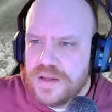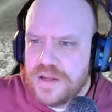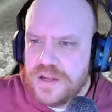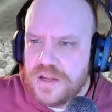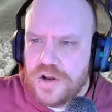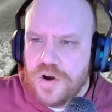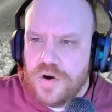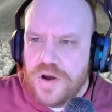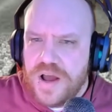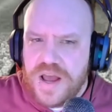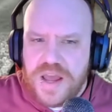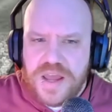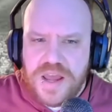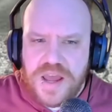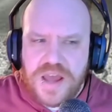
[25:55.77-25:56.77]

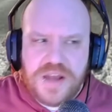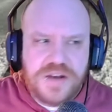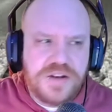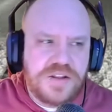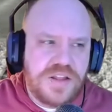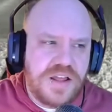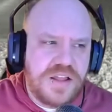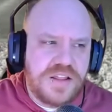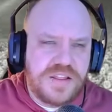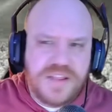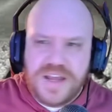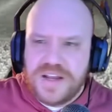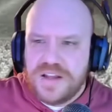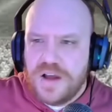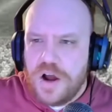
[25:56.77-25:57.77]
and
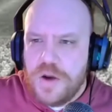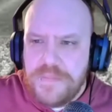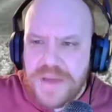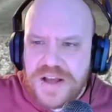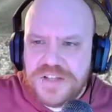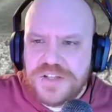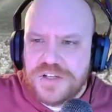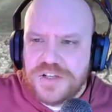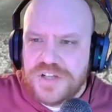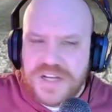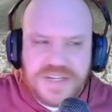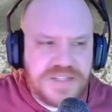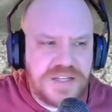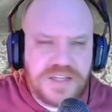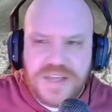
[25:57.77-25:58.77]
like our message
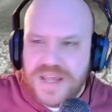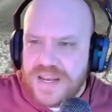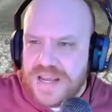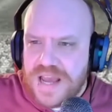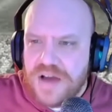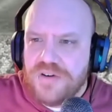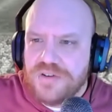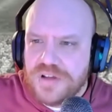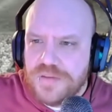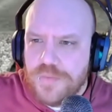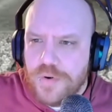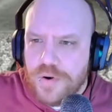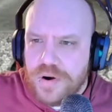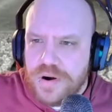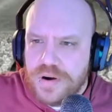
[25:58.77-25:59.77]
isn't getting out
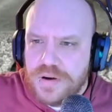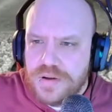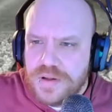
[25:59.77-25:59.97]
anymore."